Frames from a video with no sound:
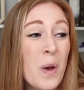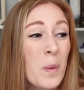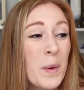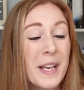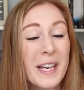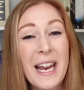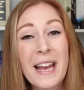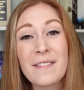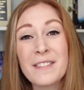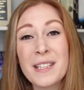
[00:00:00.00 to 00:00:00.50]
we
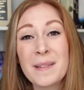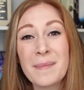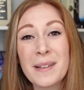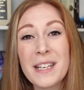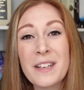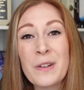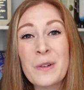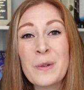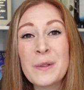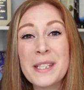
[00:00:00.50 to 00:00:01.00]
could have
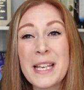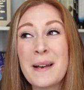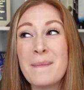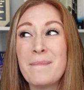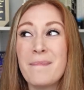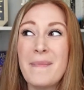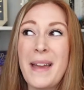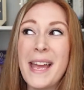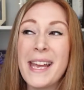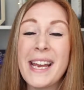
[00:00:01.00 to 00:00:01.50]
somebody who's a
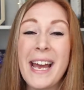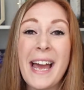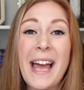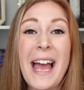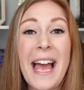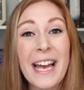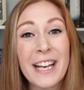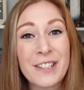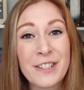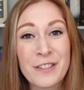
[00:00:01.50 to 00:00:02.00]
mega
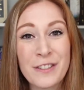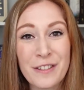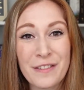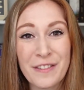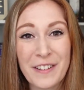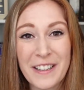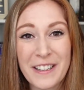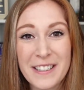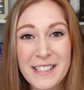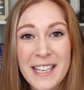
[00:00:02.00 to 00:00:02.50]

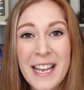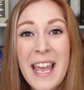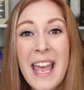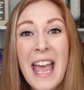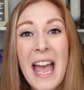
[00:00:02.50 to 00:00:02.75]
extrovert